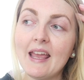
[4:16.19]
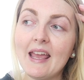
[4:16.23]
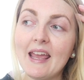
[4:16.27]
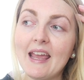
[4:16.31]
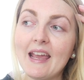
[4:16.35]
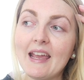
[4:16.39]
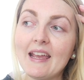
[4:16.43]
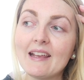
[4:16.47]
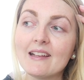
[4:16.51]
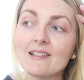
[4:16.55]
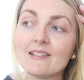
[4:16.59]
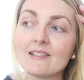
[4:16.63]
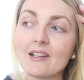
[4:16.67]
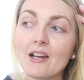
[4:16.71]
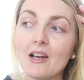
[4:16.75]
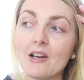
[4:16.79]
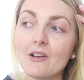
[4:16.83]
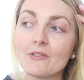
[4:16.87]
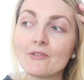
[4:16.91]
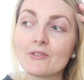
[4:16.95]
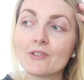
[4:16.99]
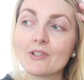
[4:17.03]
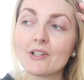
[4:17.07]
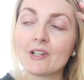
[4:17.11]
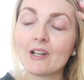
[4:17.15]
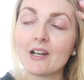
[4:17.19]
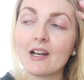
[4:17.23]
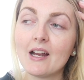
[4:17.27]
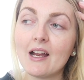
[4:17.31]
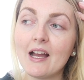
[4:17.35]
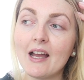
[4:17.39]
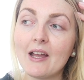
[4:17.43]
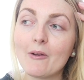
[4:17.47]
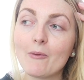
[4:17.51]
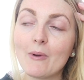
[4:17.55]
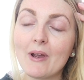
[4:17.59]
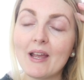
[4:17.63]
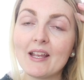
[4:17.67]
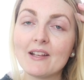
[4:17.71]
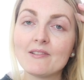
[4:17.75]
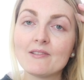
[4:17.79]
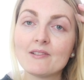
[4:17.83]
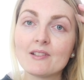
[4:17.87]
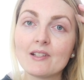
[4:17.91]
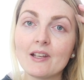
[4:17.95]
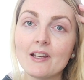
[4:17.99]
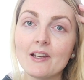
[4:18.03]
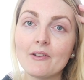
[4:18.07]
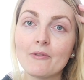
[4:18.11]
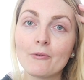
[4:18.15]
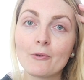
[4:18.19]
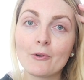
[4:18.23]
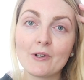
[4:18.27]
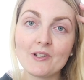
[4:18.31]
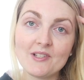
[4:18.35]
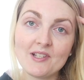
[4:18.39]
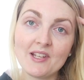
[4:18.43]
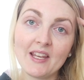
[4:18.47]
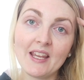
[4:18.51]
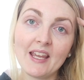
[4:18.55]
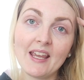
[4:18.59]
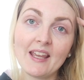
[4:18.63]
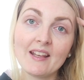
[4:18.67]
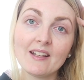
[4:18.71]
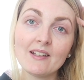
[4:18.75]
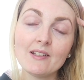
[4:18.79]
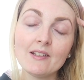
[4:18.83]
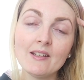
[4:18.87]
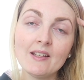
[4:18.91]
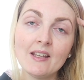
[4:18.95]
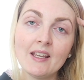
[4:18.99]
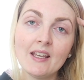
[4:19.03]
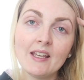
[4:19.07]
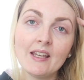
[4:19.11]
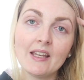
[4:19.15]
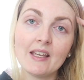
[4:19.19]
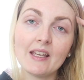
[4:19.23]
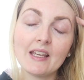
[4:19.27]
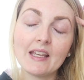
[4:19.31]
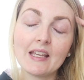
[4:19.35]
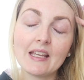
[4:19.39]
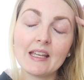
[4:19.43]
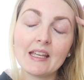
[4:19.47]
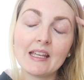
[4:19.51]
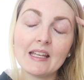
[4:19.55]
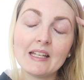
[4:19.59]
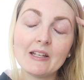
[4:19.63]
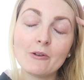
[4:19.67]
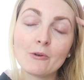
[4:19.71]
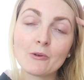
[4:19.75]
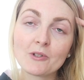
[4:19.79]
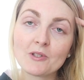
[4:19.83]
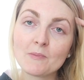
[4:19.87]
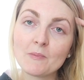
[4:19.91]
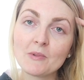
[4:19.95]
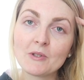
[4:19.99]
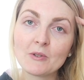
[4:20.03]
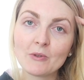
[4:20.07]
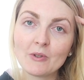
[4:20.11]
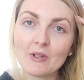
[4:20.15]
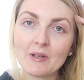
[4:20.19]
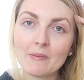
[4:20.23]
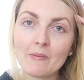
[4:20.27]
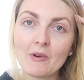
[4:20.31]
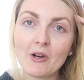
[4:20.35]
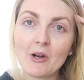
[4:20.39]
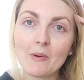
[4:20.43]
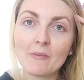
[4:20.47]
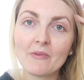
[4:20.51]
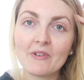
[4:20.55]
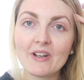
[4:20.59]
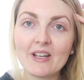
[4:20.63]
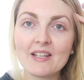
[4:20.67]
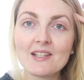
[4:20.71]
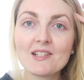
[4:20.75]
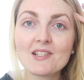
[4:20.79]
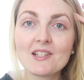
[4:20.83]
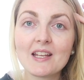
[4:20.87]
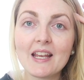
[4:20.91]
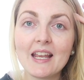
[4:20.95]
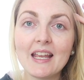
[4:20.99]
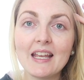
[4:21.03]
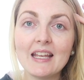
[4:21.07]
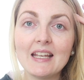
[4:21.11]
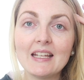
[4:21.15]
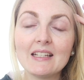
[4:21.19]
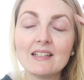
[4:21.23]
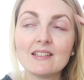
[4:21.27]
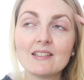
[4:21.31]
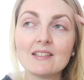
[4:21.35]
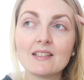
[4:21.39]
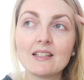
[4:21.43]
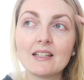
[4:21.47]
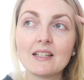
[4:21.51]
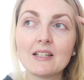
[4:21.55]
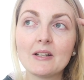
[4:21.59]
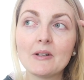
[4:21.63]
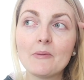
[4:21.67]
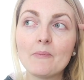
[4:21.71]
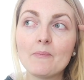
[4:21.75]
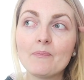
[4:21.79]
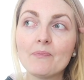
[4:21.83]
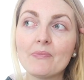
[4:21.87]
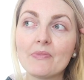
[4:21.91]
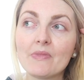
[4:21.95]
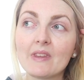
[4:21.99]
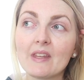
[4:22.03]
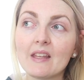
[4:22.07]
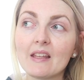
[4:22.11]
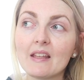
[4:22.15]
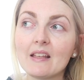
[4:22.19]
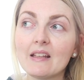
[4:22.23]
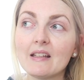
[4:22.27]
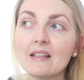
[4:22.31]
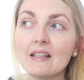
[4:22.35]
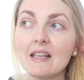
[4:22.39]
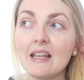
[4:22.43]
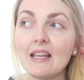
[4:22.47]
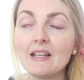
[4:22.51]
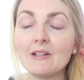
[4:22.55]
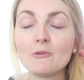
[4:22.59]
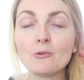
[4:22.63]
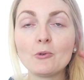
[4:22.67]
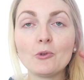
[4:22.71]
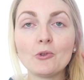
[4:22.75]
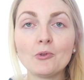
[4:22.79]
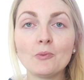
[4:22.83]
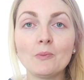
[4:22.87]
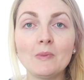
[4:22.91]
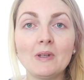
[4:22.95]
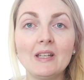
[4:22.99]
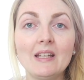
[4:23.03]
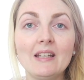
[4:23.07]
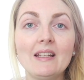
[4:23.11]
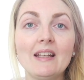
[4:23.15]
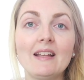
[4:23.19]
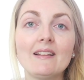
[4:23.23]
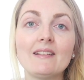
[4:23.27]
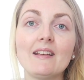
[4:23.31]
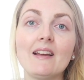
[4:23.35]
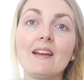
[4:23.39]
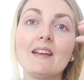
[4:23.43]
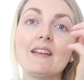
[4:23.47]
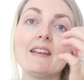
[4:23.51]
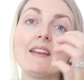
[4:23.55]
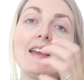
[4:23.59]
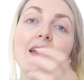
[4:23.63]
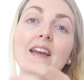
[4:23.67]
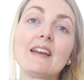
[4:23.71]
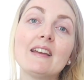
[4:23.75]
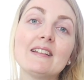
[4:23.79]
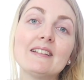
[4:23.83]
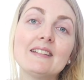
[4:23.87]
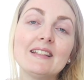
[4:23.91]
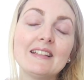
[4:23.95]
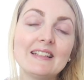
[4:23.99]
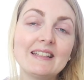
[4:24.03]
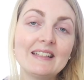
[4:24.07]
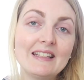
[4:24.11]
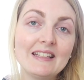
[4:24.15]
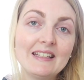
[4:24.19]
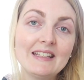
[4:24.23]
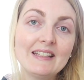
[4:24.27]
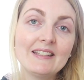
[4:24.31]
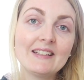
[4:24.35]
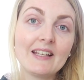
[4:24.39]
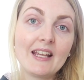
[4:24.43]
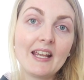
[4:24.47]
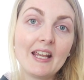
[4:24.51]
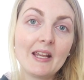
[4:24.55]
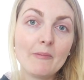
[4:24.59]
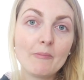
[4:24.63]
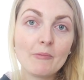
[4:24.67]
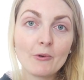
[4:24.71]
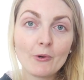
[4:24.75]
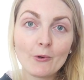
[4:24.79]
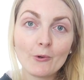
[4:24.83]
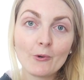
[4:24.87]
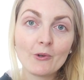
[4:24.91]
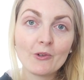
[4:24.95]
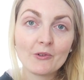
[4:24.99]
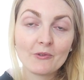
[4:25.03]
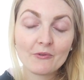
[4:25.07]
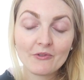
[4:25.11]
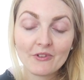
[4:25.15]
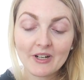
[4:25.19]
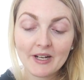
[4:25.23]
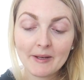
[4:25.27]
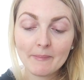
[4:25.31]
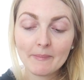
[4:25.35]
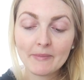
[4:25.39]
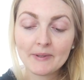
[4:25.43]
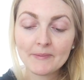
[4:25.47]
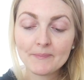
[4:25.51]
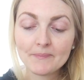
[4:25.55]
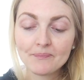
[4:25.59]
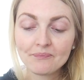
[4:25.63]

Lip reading: And after I went for a scan in the hospital in Marmaris, and they told me that I had indeed a broken rib.